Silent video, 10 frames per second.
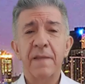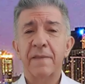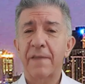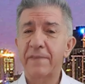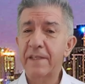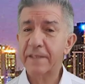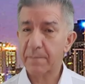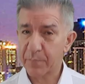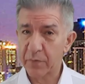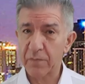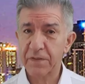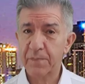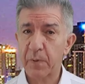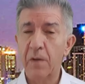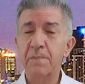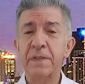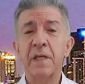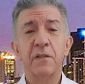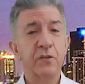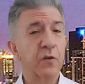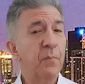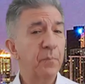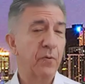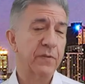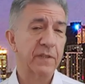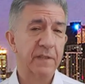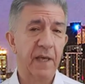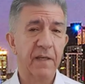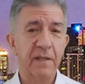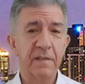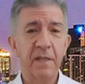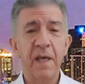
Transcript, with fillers: that disapproves Popes John Paul the Second